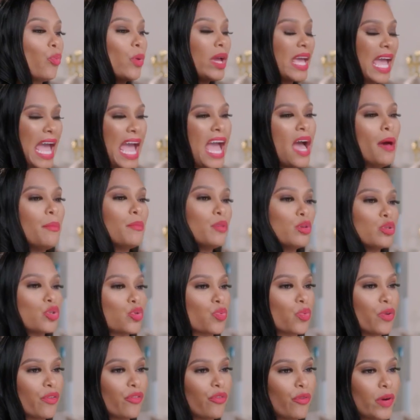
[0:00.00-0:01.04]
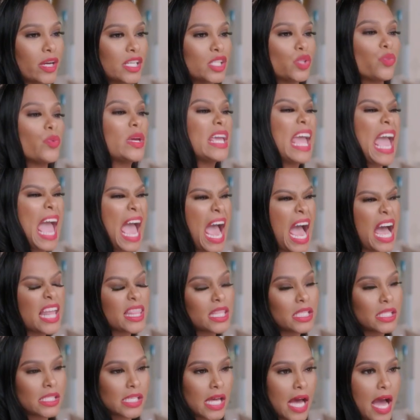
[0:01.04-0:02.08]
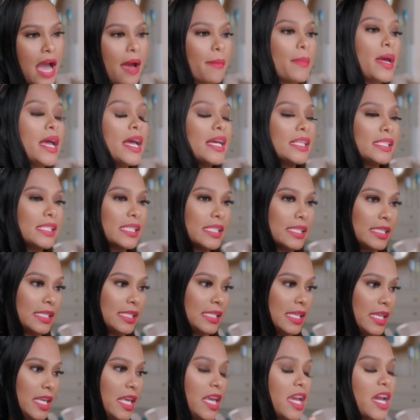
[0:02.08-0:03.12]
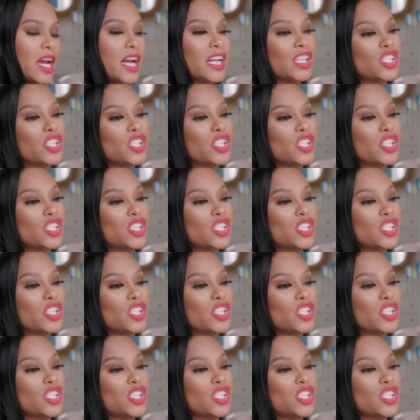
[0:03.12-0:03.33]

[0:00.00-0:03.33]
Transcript: We had mutual friends. We had the time to sit here